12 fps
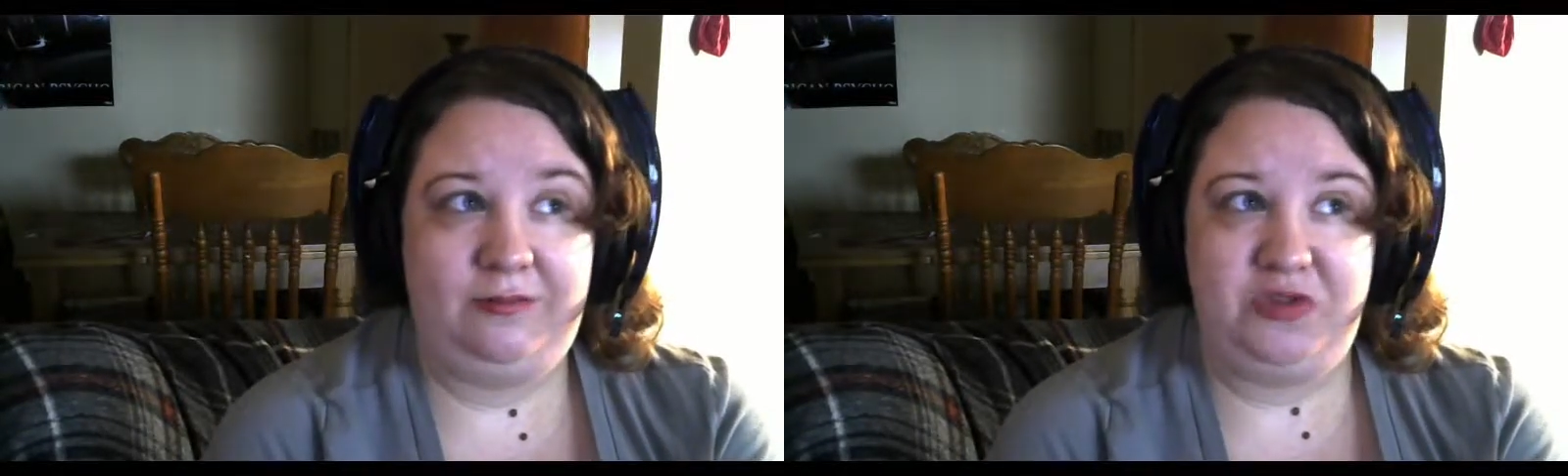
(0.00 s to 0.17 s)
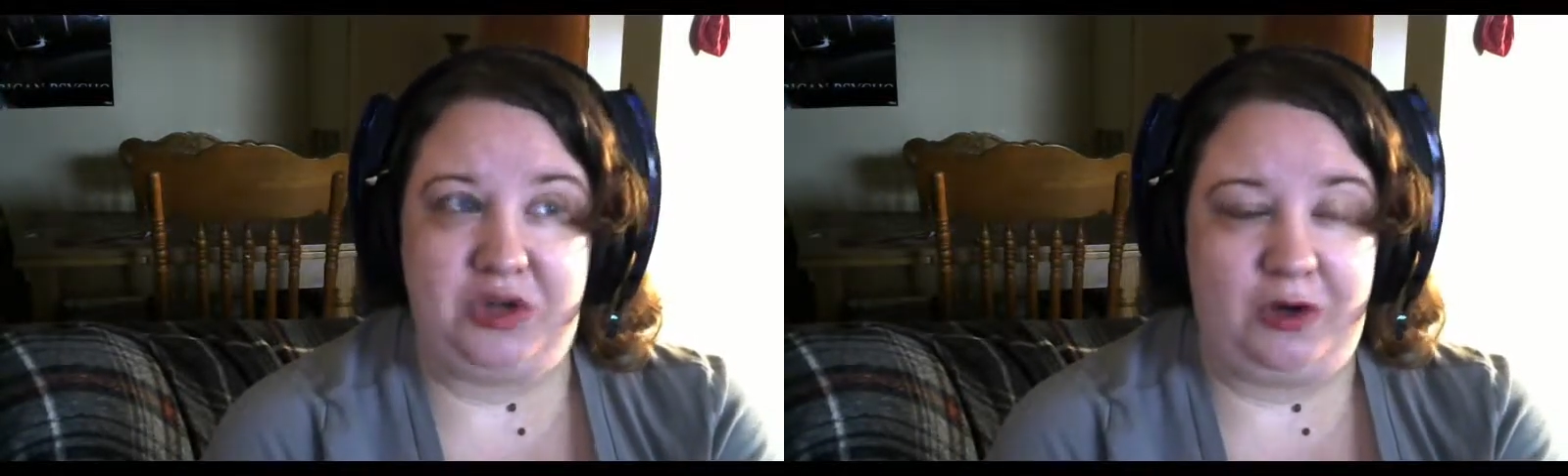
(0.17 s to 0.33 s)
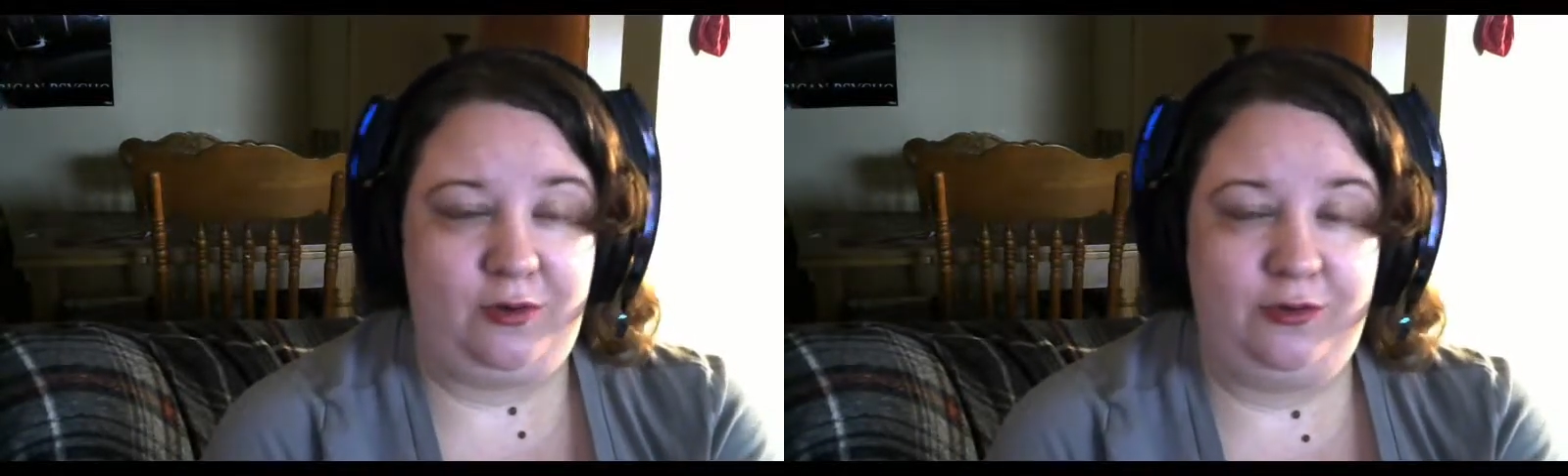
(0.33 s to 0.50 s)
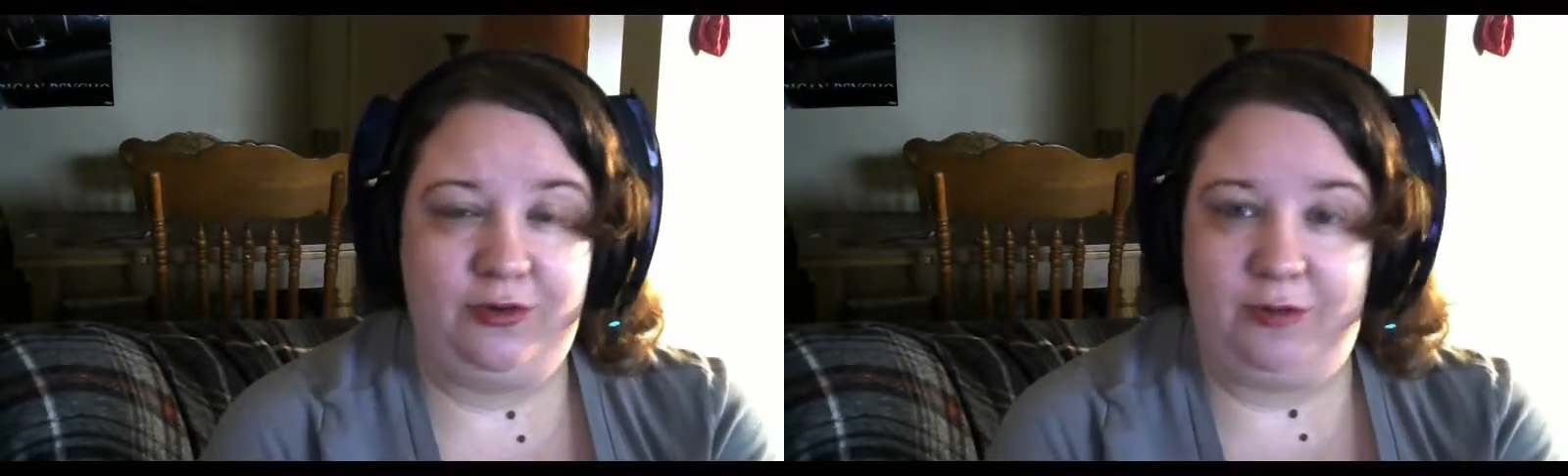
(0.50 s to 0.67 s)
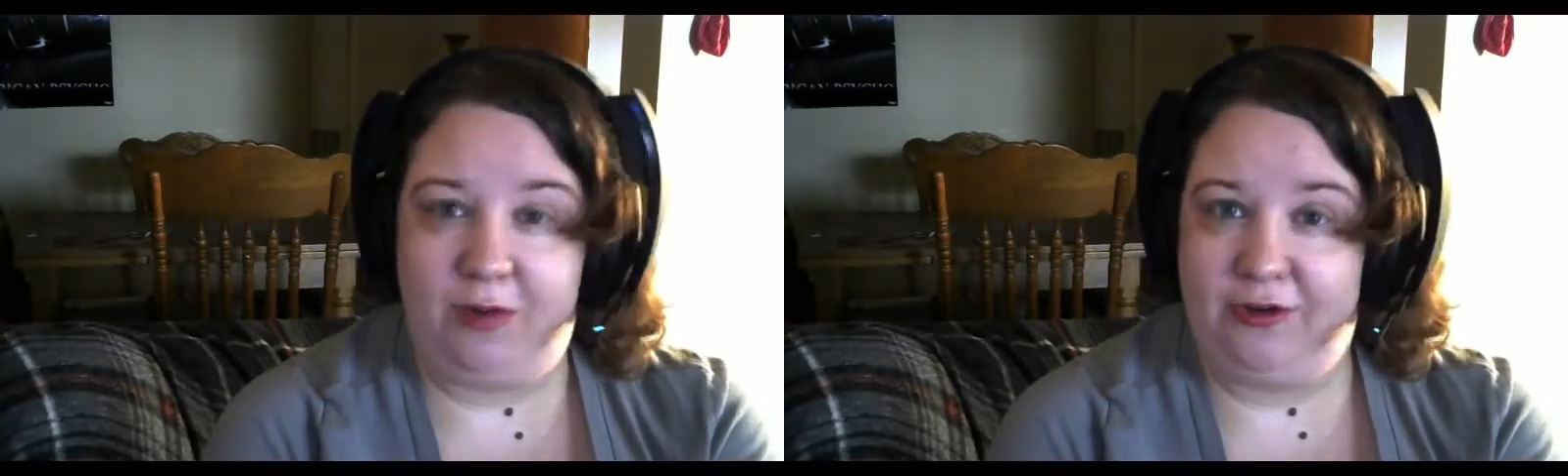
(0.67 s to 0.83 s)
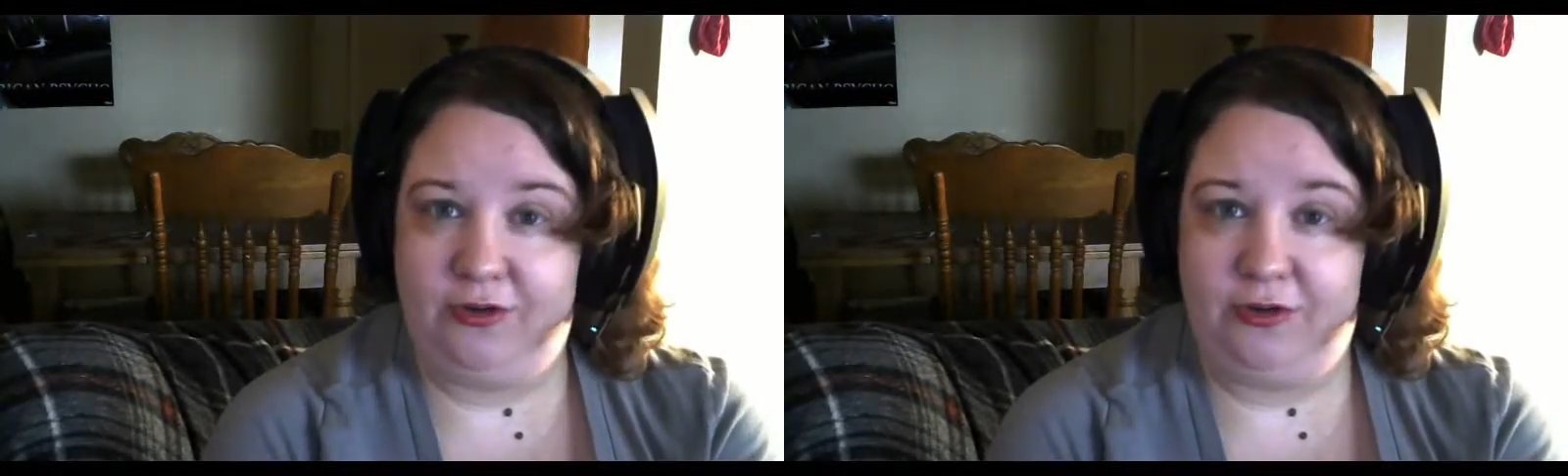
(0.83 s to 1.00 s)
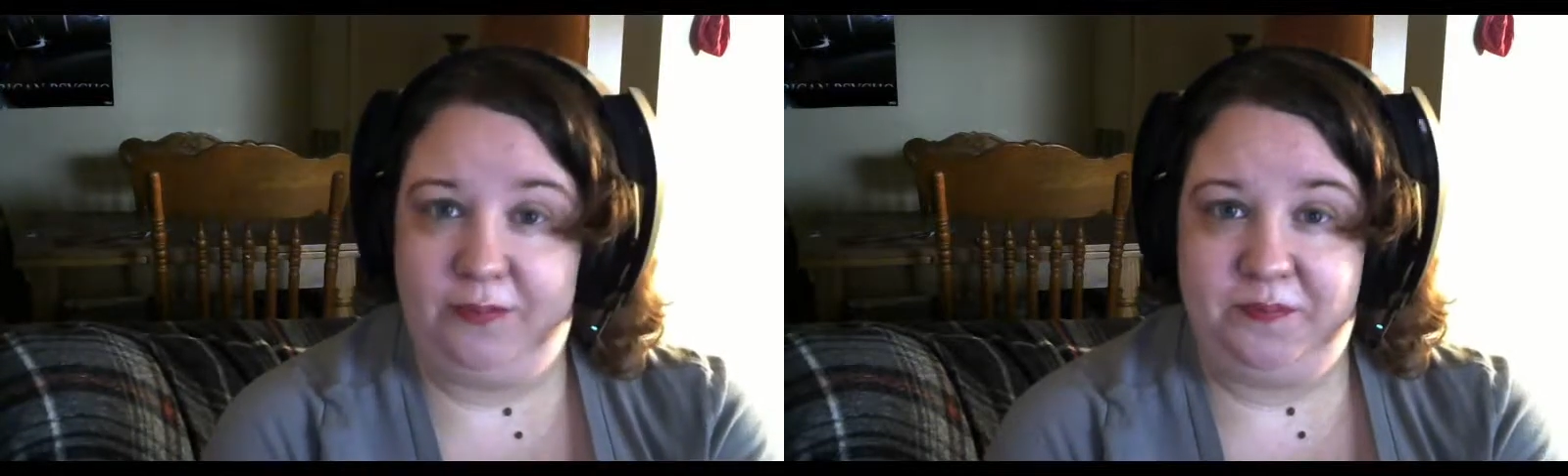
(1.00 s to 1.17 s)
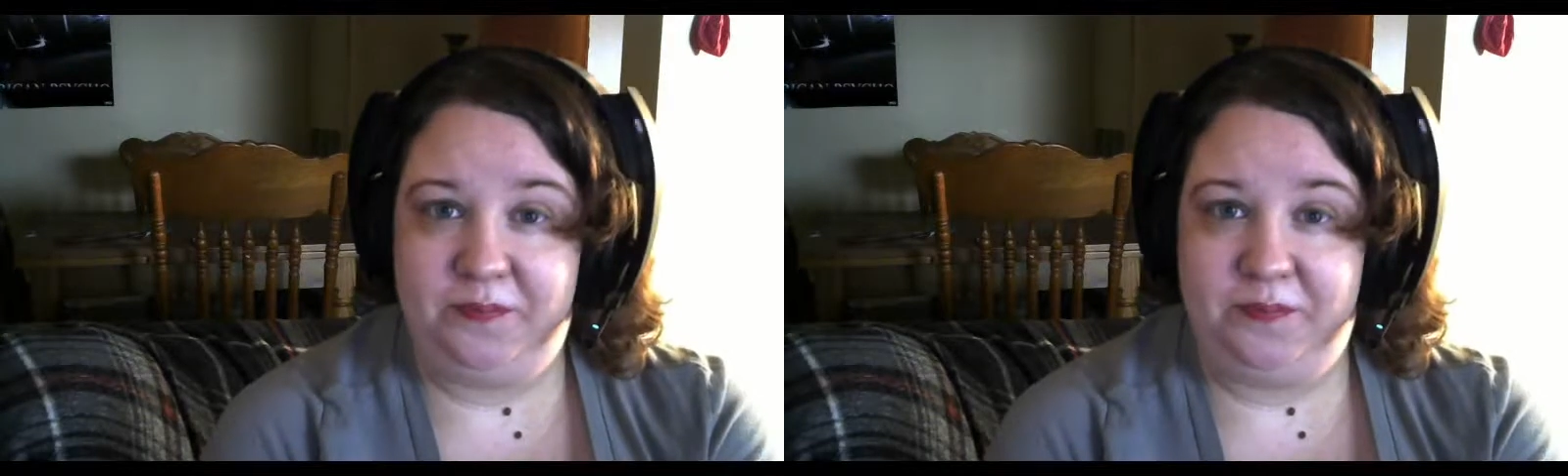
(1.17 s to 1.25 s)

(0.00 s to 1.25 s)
general depression.